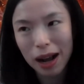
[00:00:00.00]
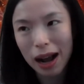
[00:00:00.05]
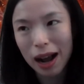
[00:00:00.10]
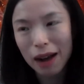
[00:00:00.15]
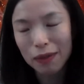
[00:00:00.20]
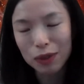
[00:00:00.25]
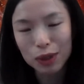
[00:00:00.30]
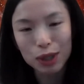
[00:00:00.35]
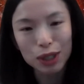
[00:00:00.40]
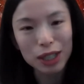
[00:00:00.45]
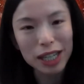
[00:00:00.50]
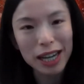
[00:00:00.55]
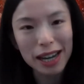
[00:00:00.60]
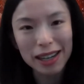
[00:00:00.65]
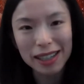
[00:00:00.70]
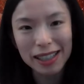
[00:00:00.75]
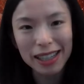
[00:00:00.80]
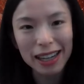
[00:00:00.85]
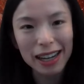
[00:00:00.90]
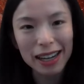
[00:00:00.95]
after
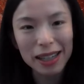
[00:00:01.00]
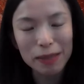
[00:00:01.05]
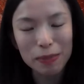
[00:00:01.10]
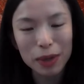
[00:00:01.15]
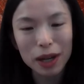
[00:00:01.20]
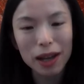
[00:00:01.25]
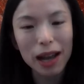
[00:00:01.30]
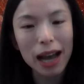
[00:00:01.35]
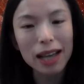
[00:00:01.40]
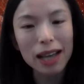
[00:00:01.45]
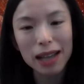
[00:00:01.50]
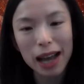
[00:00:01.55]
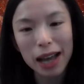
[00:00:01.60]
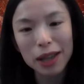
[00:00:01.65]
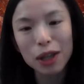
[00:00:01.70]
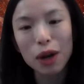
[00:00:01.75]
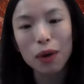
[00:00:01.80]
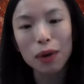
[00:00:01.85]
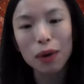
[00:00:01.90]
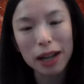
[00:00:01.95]
10 days, because
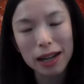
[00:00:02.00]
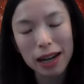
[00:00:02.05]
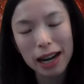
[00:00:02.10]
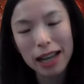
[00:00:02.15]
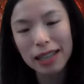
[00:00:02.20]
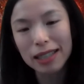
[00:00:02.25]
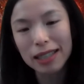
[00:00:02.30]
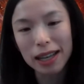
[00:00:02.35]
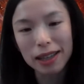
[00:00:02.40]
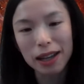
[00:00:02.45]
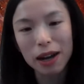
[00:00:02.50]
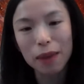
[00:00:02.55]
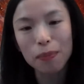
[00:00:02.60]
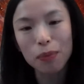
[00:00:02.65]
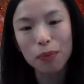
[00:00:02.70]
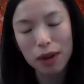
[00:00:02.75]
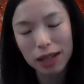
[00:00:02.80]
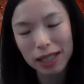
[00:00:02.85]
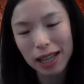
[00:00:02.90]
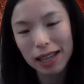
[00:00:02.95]
I know they said that
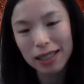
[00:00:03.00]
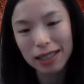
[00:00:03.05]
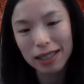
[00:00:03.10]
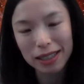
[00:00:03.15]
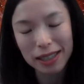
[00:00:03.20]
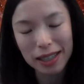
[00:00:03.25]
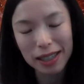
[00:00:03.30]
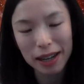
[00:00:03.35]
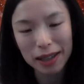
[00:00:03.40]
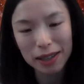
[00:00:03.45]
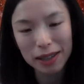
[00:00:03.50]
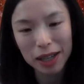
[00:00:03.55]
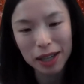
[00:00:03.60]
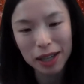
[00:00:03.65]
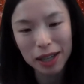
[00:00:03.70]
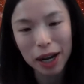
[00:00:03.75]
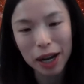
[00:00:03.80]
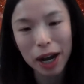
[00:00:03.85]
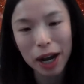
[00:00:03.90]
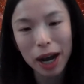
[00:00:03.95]
processing
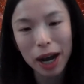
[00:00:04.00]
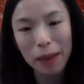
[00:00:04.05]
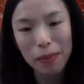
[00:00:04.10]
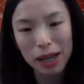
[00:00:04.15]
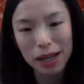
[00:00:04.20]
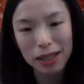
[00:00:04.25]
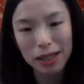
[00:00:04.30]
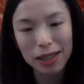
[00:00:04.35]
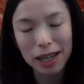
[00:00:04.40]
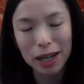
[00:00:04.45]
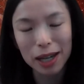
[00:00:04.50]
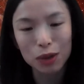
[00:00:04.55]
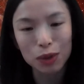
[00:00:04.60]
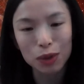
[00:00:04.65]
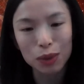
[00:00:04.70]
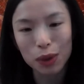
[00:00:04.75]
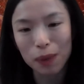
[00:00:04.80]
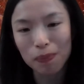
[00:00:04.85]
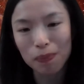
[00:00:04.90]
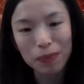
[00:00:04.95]
time is
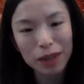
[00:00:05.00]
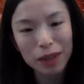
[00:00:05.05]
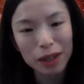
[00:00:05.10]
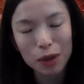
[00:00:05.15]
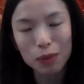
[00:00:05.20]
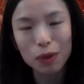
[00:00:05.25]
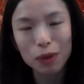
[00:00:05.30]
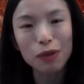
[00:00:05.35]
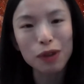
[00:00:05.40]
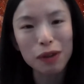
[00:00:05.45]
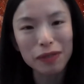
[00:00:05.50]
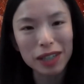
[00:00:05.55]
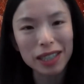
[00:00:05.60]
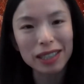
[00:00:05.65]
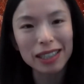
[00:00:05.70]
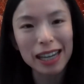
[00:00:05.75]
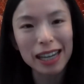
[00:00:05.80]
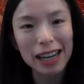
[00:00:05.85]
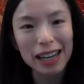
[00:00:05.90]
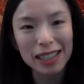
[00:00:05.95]
10 to 15
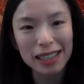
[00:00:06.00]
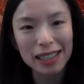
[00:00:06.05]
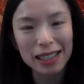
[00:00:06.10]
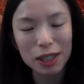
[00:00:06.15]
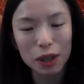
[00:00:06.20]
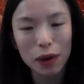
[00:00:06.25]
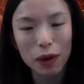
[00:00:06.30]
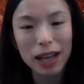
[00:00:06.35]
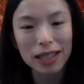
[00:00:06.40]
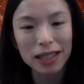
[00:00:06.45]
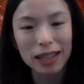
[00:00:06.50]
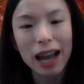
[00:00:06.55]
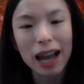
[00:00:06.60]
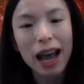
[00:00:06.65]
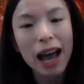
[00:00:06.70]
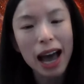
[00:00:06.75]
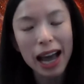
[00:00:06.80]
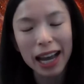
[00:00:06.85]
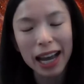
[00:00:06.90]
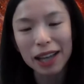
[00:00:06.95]
days. So I think
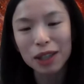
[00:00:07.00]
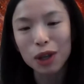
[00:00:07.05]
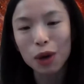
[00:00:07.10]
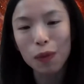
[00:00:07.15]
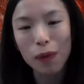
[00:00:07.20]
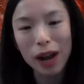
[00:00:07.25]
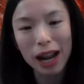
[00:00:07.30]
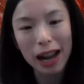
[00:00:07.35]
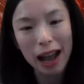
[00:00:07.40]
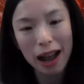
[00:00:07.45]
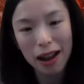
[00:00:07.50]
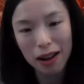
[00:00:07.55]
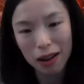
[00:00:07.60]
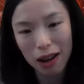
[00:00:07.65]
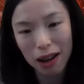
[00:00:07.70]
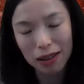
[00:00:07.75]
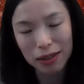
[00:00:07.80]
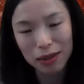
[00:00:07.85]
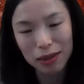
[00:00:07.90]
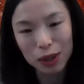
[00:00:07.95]
I cannot wait that
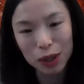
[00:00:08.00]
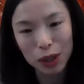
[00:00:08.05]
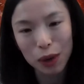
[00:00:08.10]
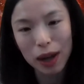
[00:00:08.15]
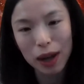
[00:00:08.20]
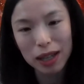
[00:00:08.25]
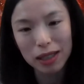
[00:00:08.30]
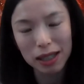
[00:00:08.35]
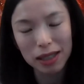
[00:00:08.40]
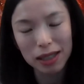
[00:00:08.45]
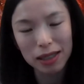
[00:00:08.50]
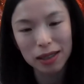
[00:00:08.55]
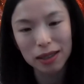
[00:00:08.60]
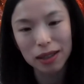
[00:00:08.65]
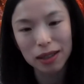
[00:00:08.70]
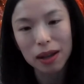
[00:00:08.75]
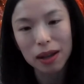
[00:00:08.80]
long. So I just